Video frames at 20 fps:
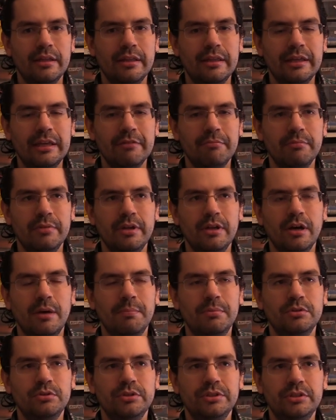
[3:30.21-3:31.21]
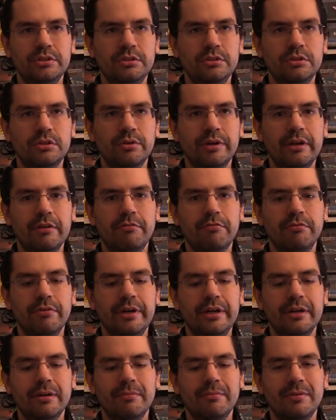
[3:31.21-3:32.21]
They give me the opportunity to do creative
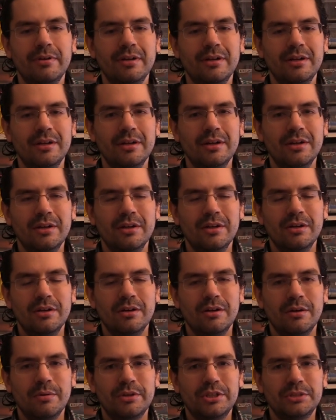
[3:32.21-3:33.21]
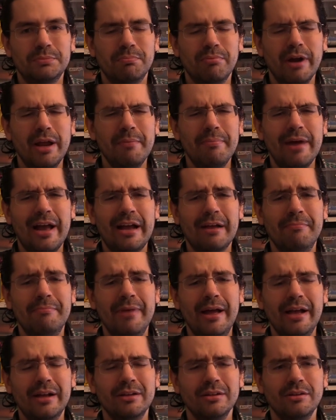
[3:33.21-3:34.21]
freedom. Oh, just bring back
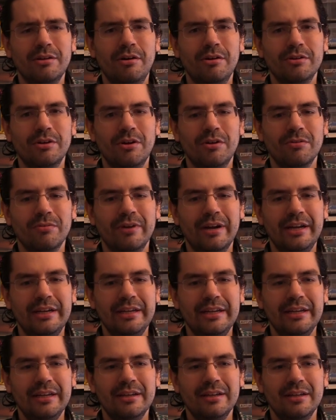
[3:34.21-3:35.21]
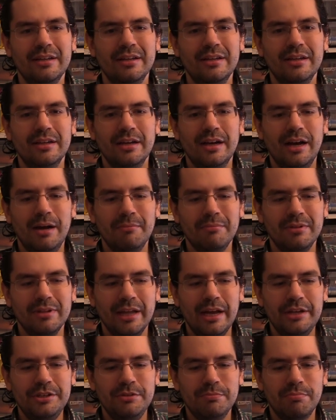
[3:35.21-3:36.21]
Megalon already. I'm
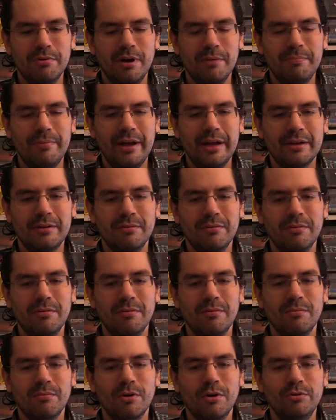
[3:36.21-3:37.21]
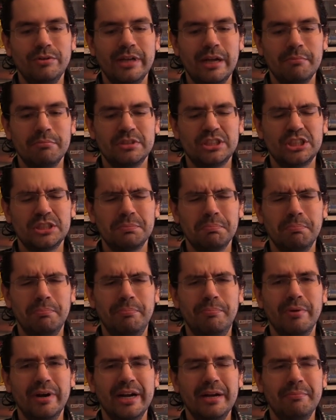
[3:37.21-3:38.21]
glad you brought back Rodan, but just
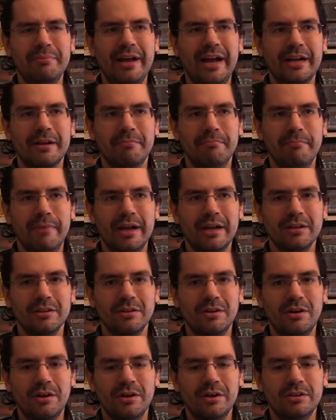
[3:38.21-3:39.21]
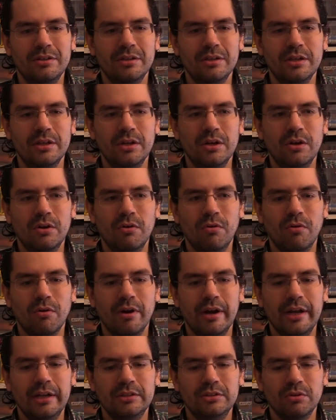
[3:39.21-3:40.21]
bring back Megalon
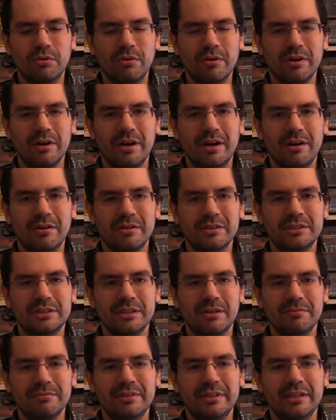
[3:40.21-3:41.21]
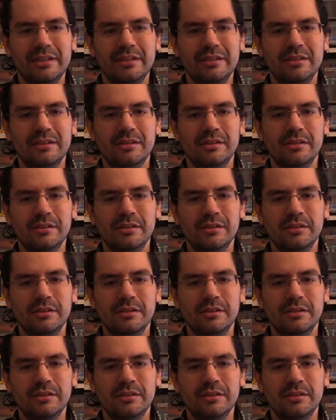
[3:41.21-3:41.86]
or Hedora or something.